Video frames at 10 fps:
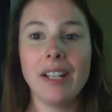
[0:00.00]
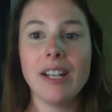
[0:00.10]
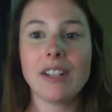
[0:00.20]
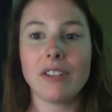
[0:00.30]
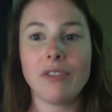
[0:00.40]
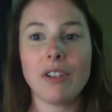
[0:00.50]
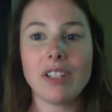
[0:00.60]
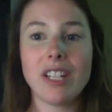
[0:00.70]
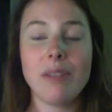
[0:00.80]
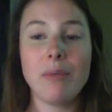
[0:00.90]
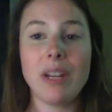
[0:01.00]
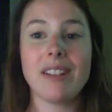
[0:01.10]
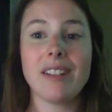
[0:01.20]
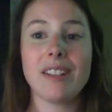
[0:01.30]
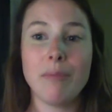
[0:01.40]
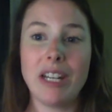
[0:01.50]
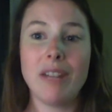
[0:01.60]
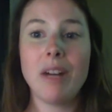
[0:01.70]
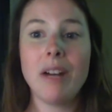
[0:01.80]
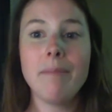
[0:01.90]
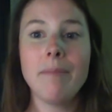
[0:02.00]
So 14 weeks is a minimum,